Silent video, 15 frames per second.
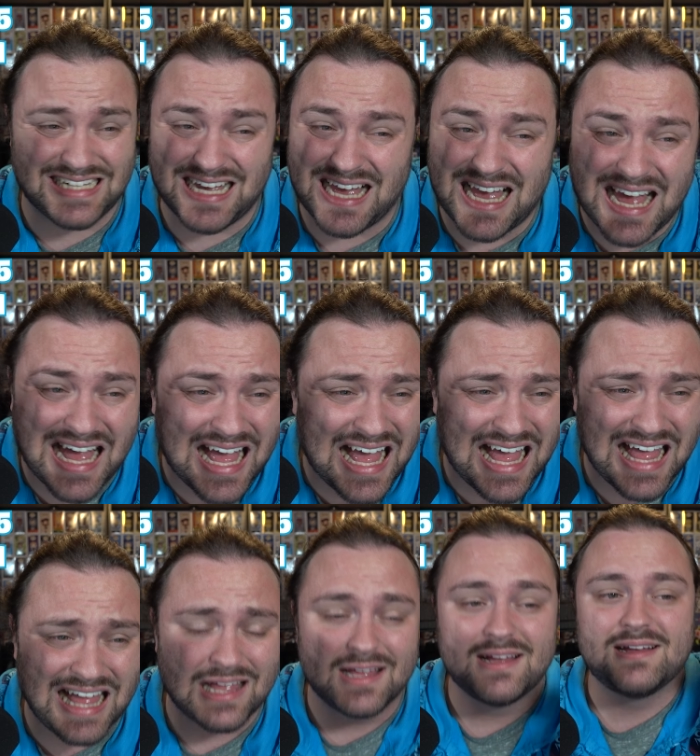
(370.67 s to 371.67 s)
ah
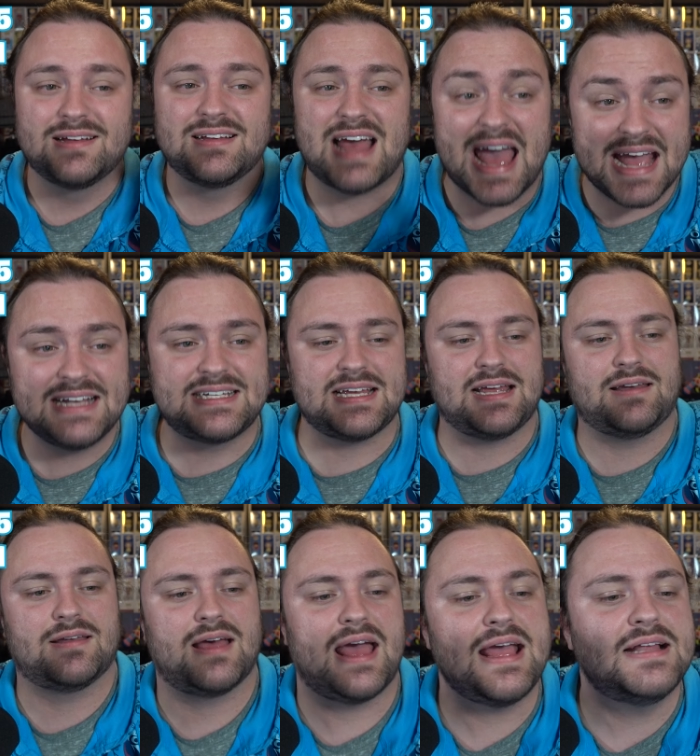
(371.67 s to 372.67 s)

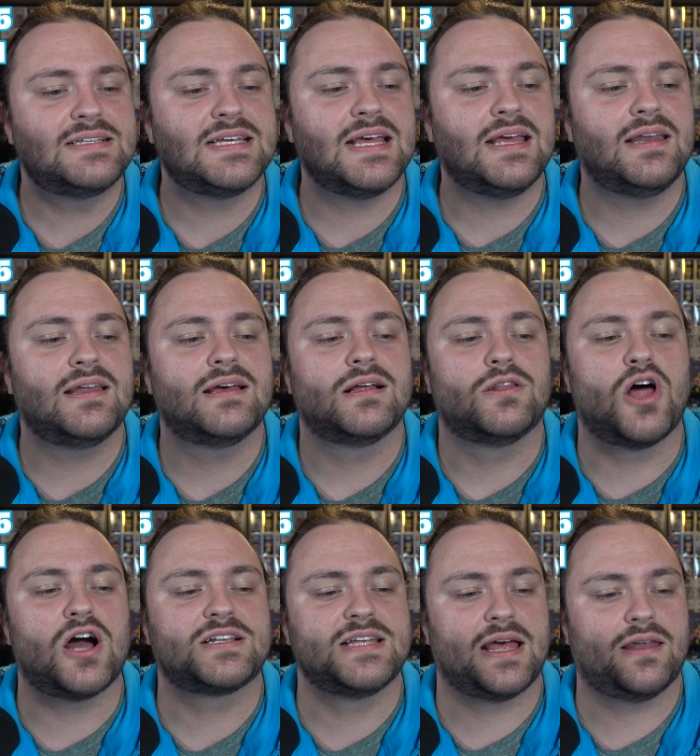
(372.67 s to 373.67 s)
18. 18
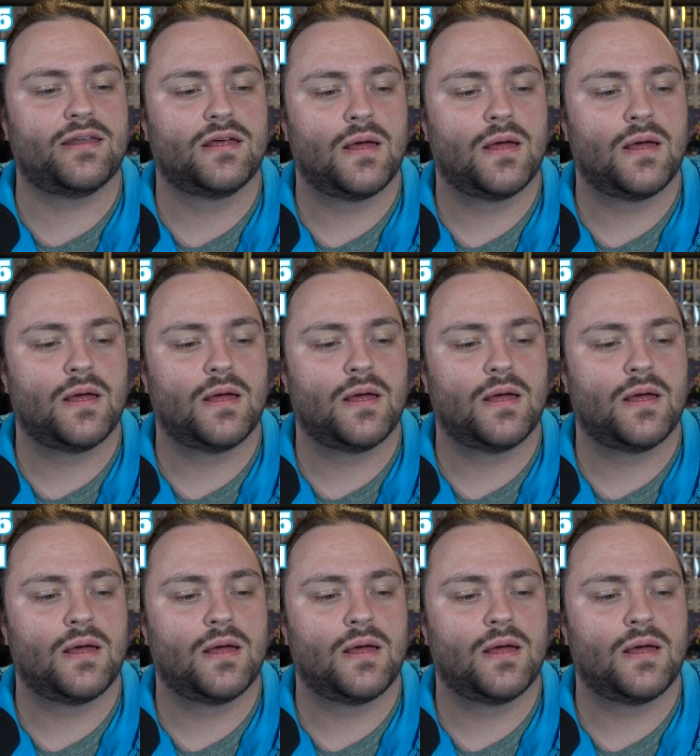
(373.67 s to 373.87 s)
locked in.